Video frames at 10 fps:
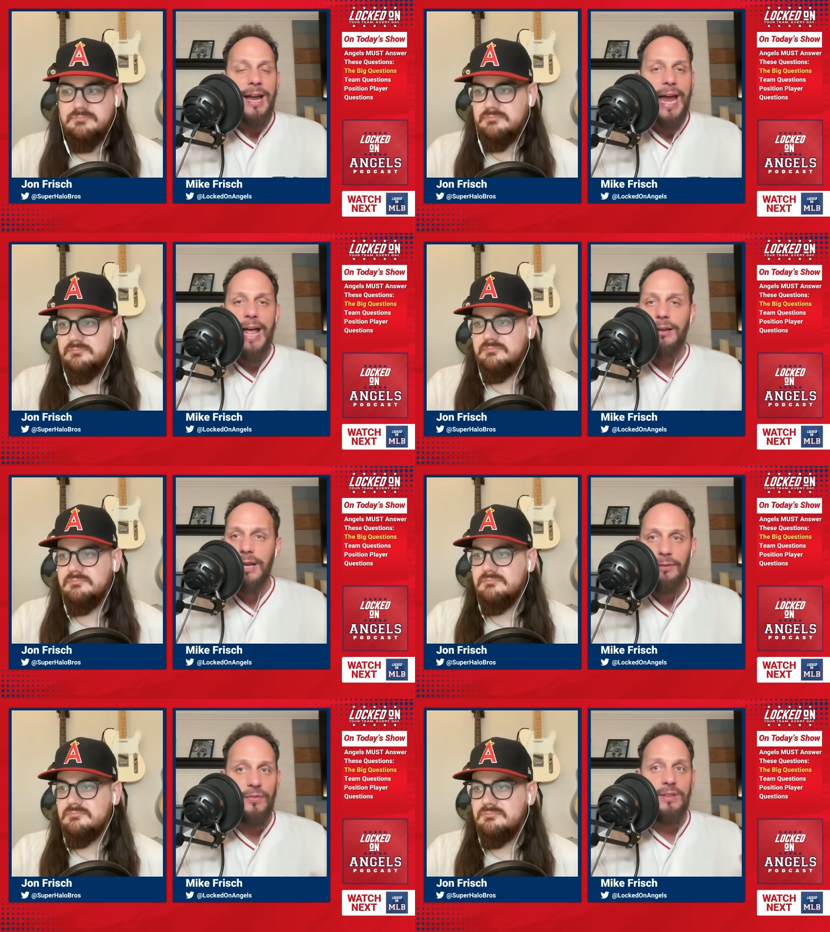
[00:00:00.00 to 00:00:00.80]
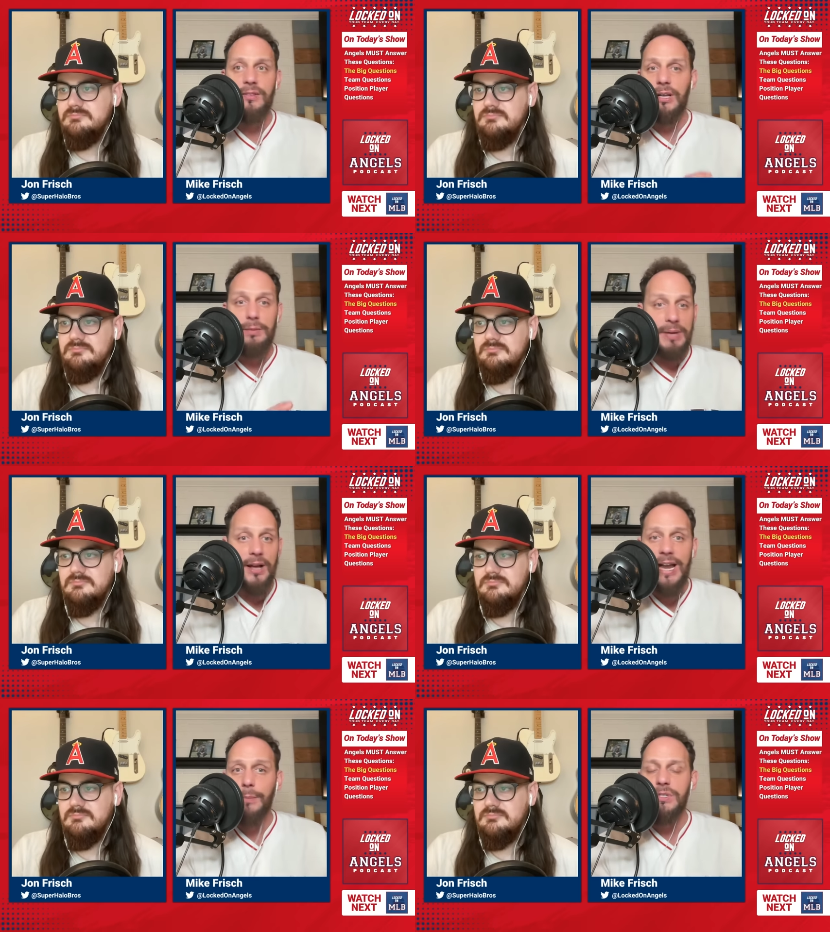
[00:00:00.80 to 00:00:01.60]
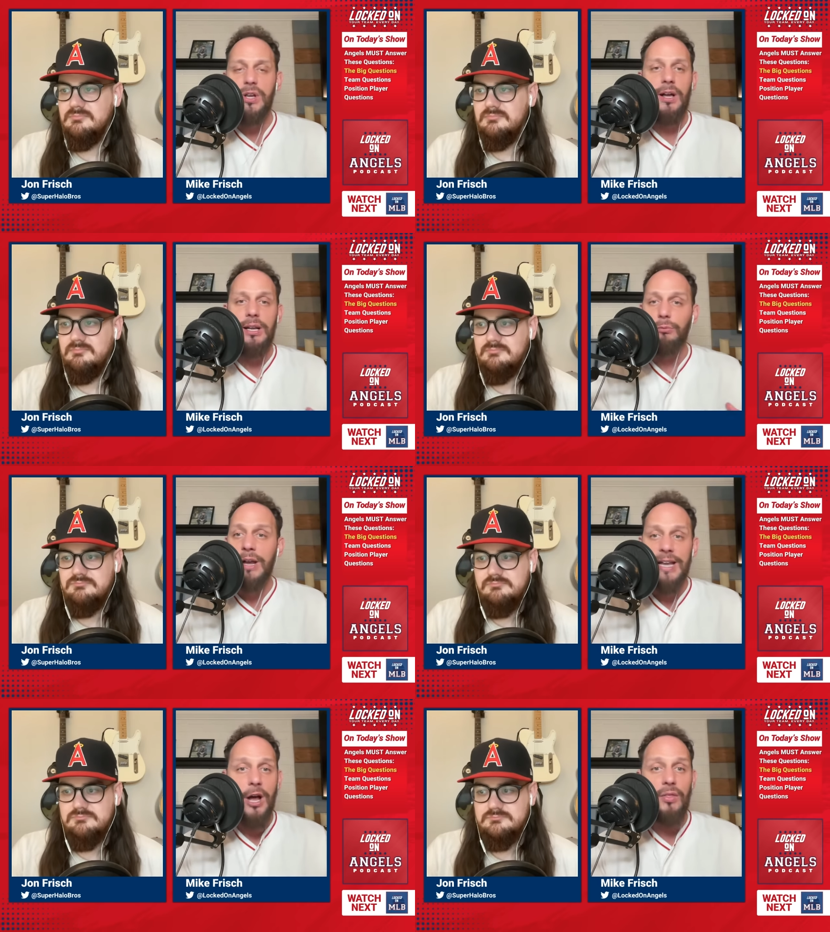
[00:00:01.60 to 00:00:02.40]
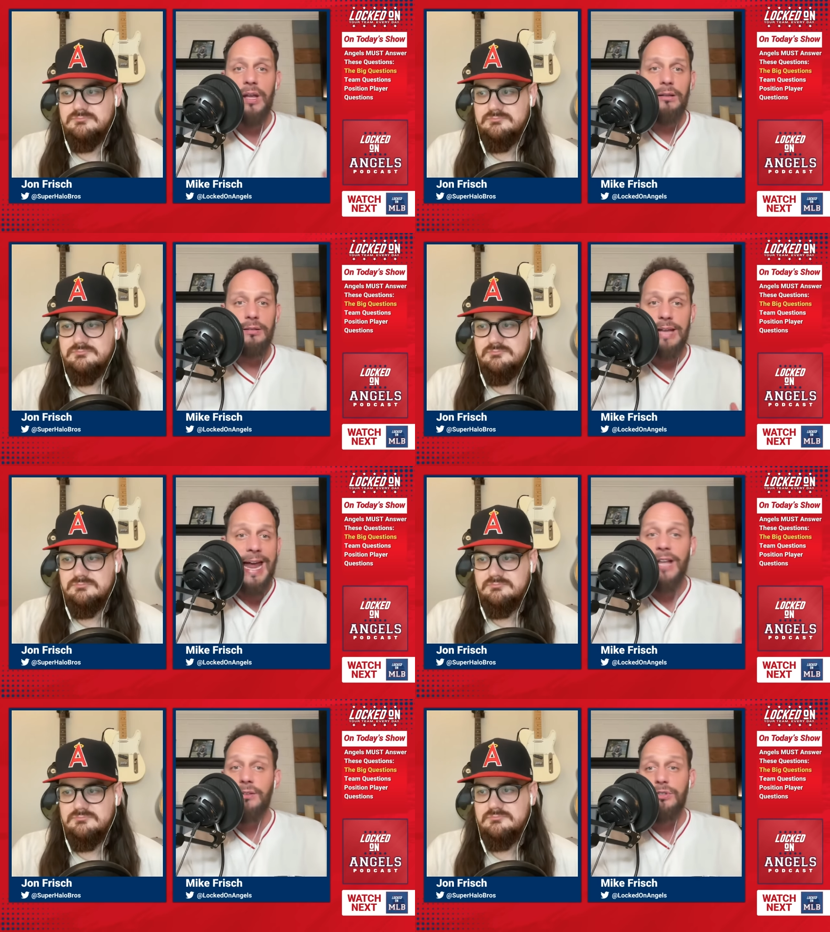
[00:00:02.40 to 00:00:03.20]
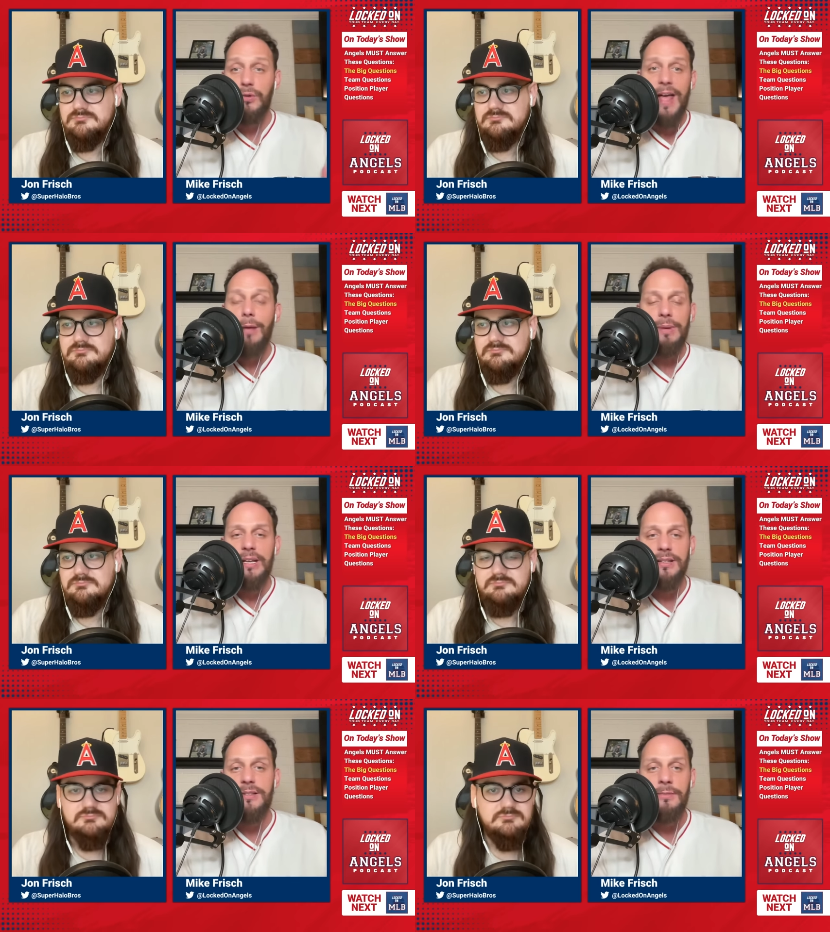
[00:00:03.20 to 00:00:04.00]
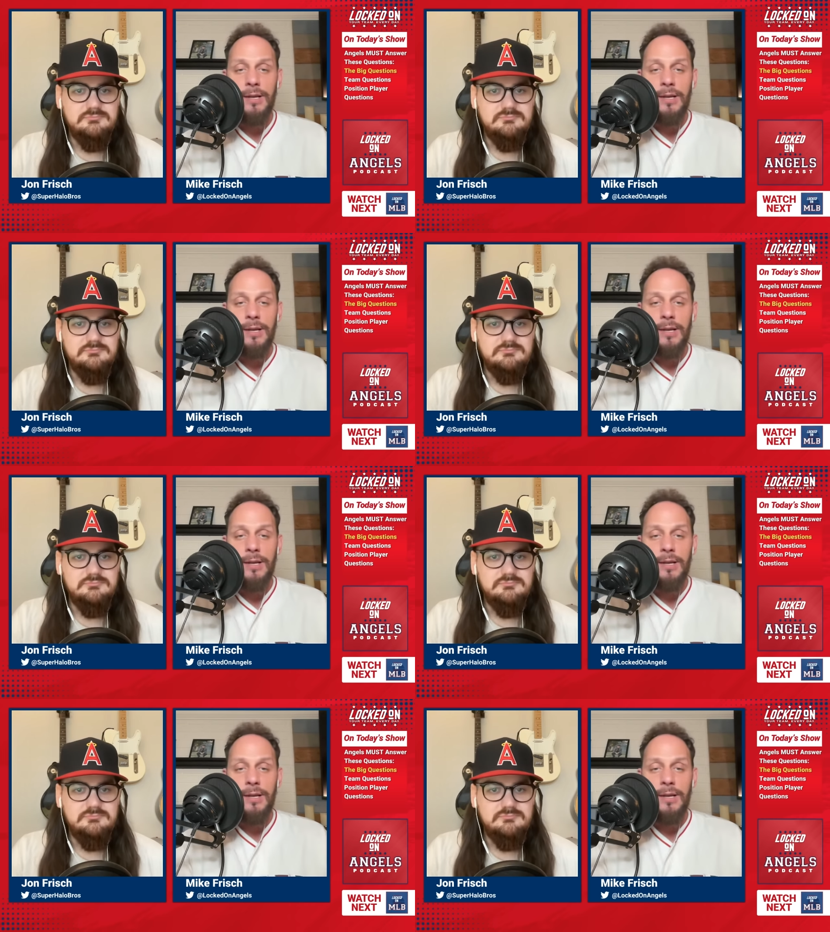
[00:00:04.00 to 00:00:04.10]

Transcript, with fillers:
Speaker 1: And if it's going to be on Amazon. And right now they can't do that because